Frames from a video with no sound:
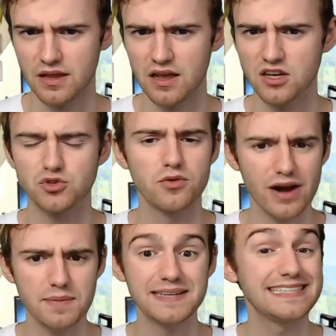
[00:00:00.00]
So we
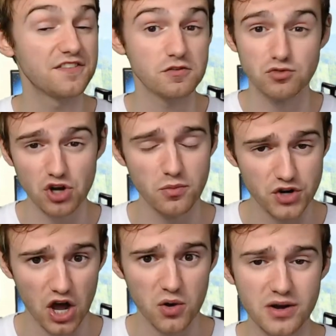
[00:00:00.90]
recommend, if you don't
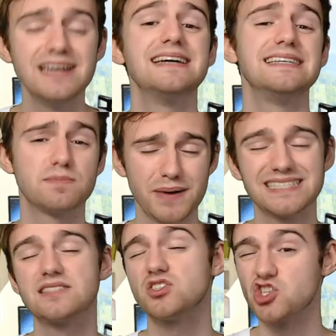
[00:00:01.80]
know, it's
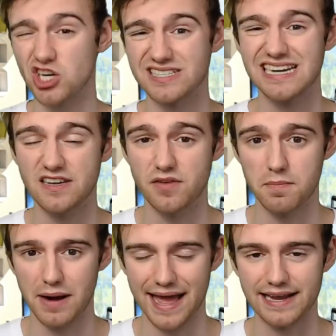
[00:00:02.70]
best to just leave it
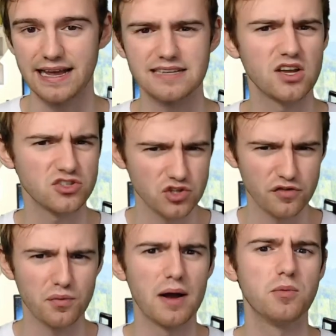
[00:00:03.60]
blank, as our
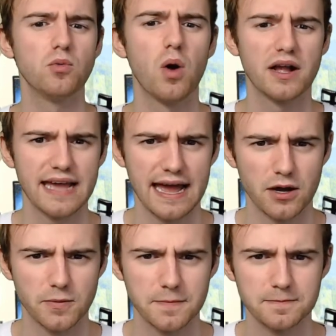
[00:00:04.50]
software will work it
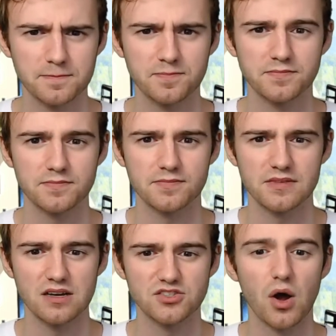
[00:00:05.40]
out.
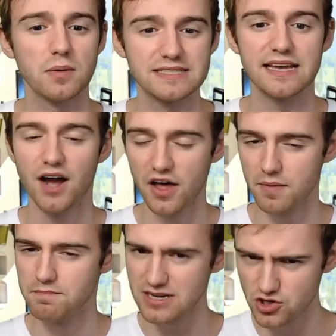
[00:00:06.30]
So I would say either
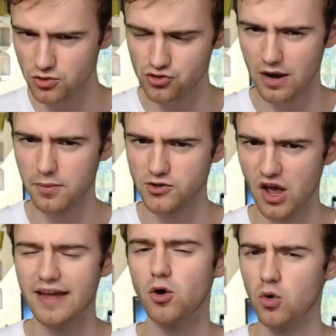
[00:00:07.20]
measure your tripod
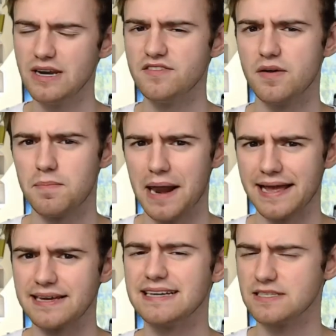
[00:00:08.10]
height or leave it blank.
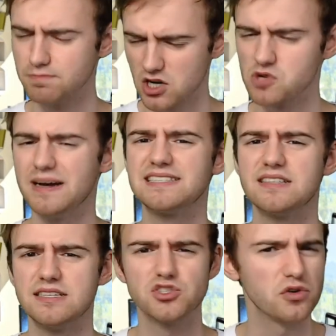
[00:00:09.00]
It's much better
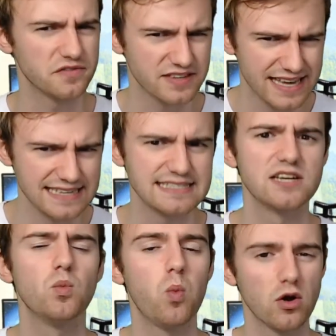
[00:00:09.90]
than sort of
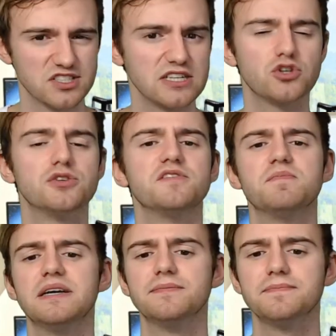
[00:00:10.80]
guessing what it could have been.